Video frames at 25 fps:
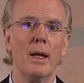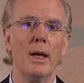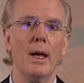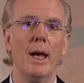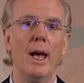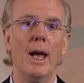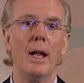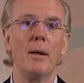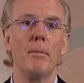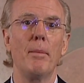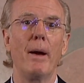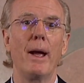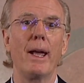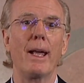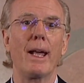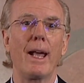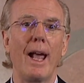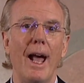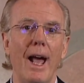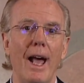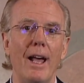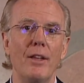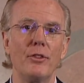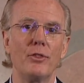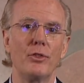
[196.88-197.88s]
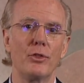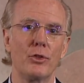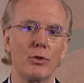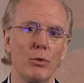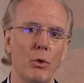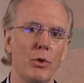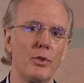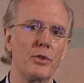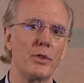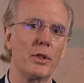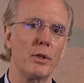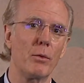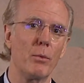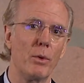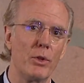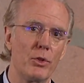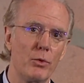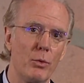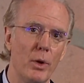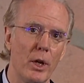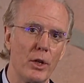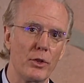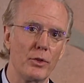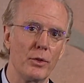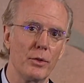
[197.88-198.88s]
and by gas sourcing
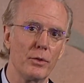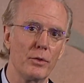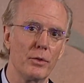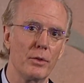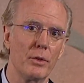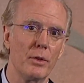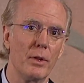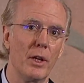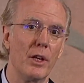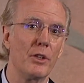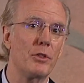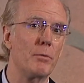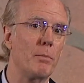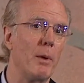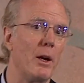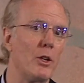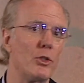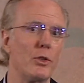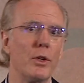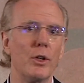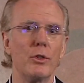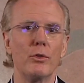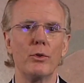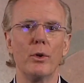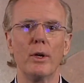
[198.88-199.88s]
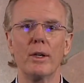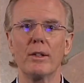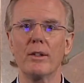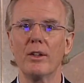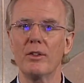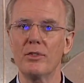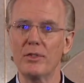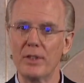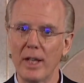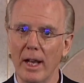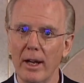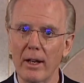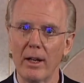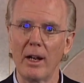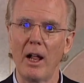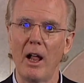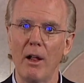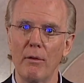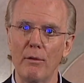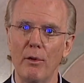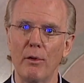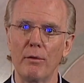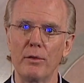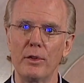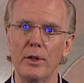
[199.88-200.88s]
restrictions, especially during the second
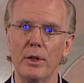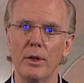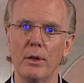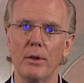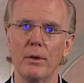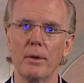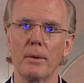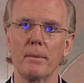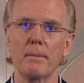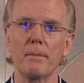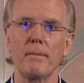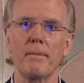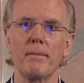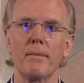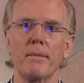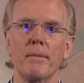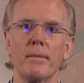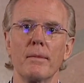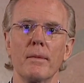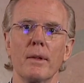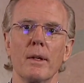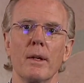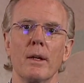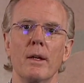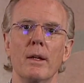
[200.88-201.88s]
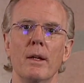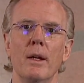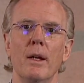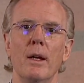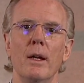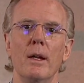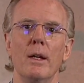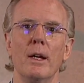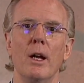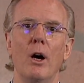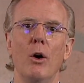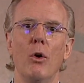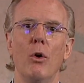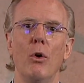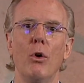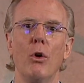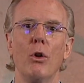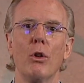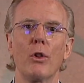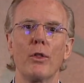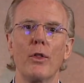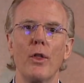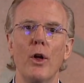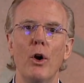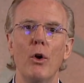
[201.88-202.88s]
half of the year. Now,
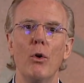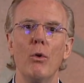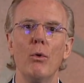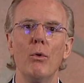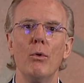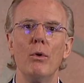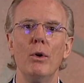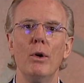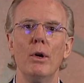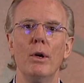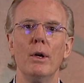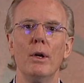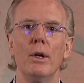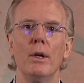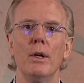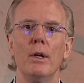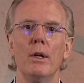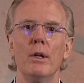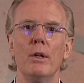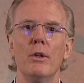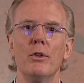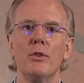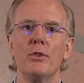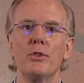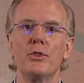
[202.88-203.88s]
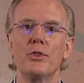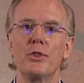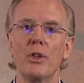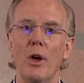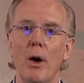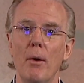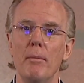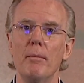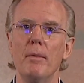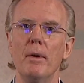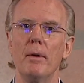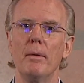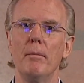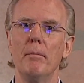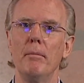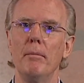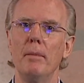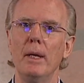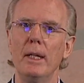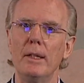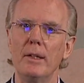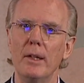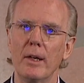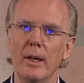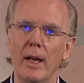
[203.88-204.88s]
although some
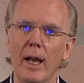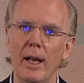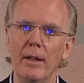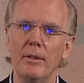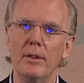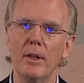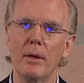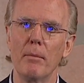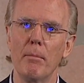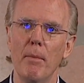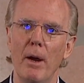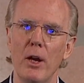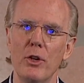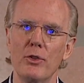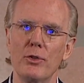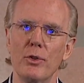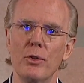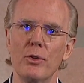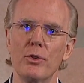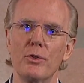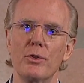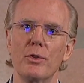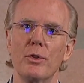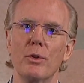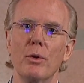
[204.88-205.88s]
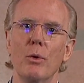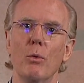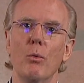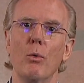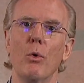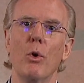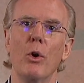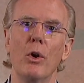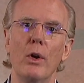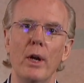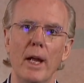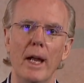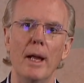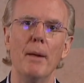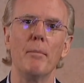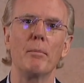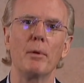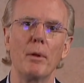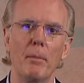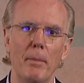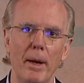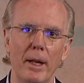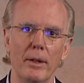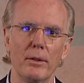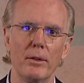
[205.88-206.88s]
mitigating measures were
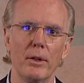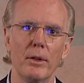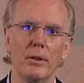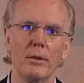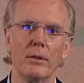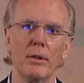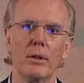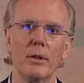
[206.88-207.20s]
implemented,